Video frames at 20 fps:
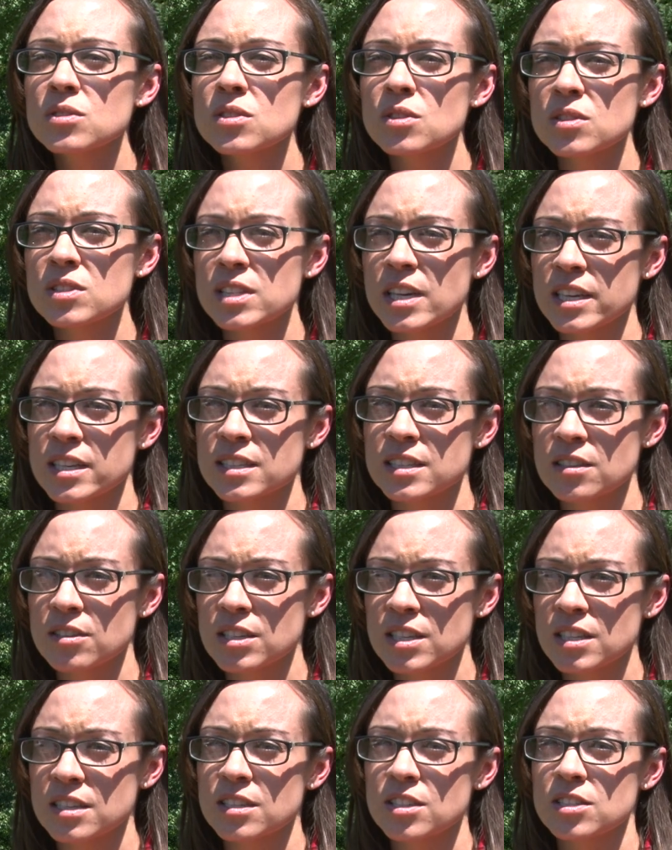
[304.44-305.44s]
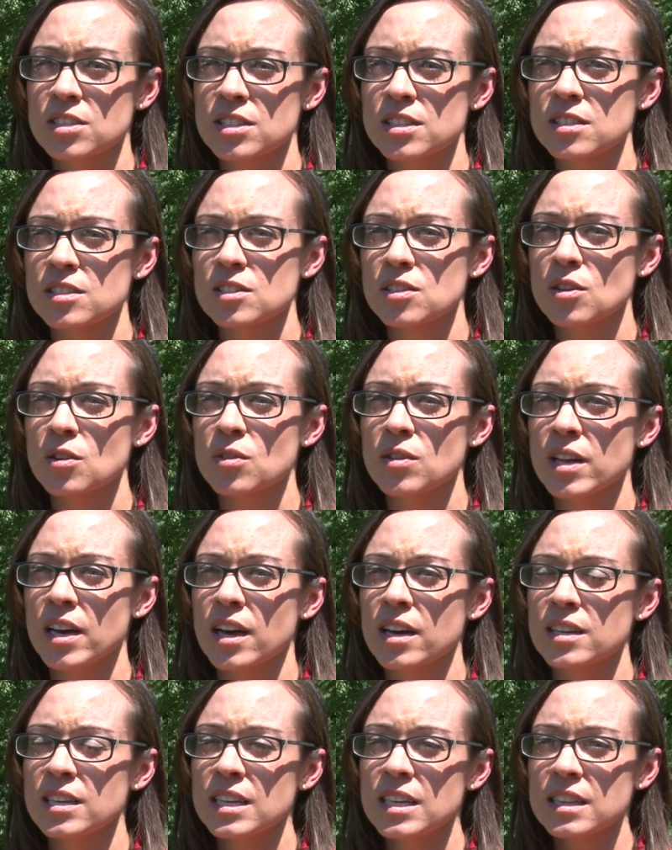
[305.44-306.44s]
those secondary conditions so
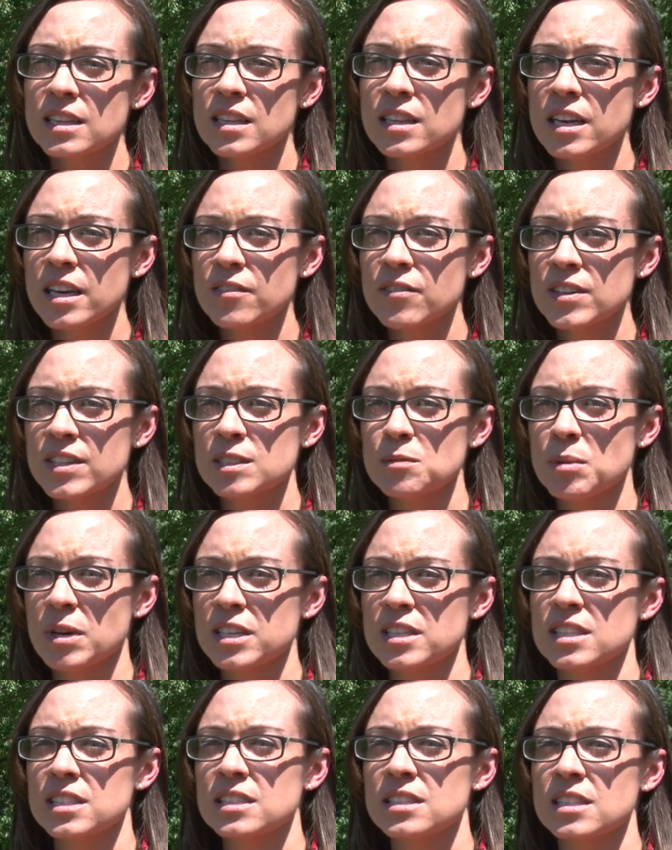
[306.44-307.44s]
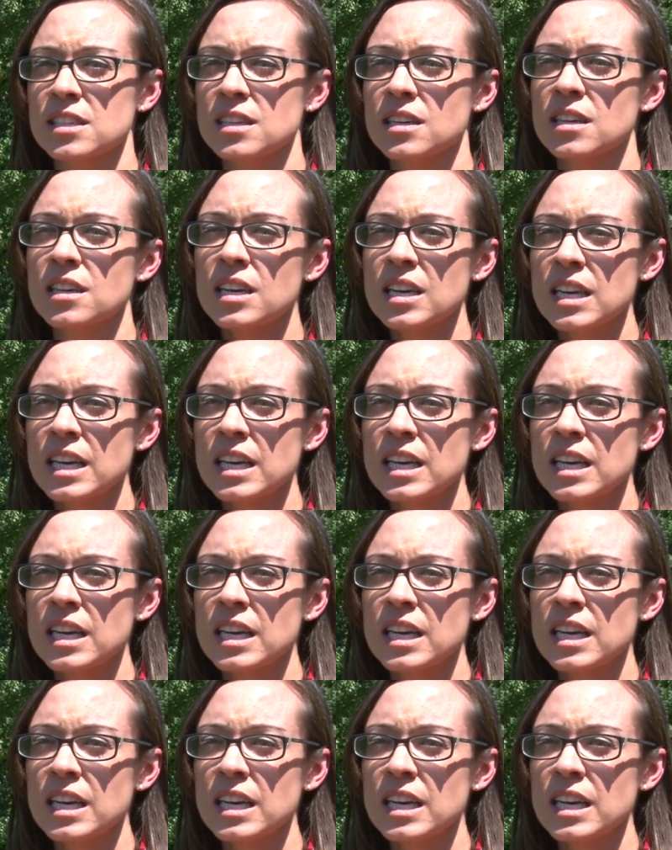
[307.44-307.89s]
that the life expectancy